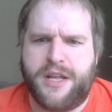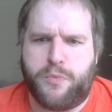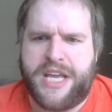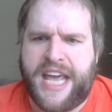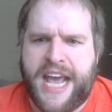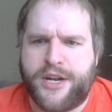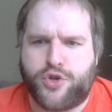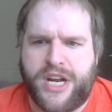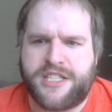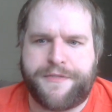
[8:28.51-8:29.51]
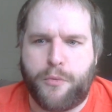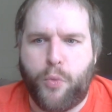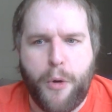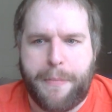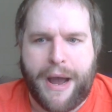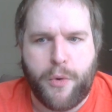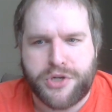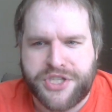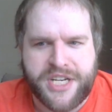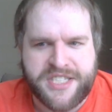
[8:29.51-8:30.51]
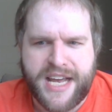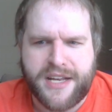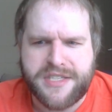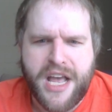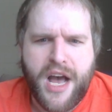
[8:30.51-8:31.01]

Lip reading: that we can't transfer warp power to the nacelles